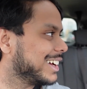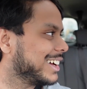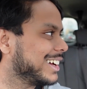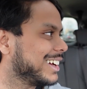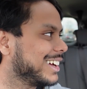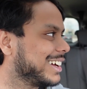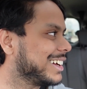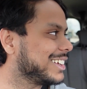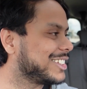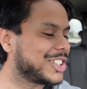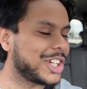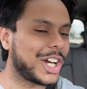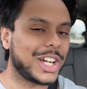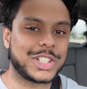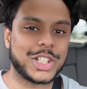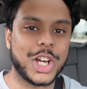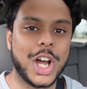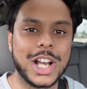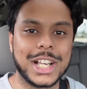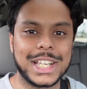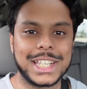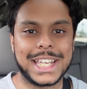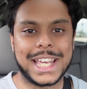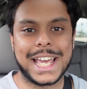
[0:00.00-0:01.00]
A
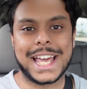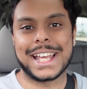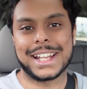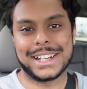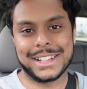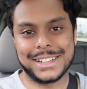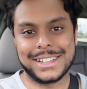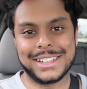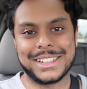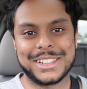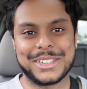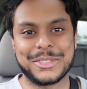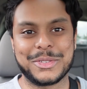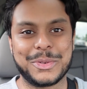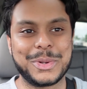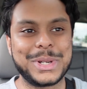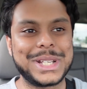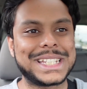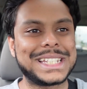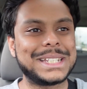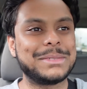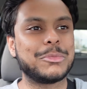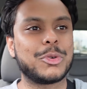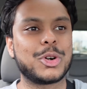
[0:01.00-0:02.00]
talking head. We
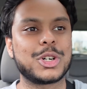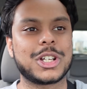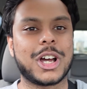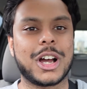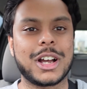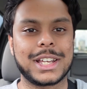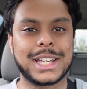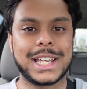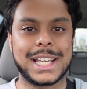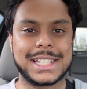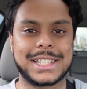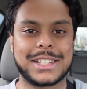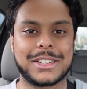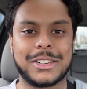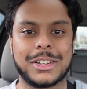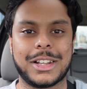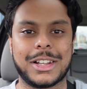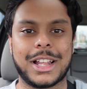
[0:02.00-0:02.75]
just need more talking heads in our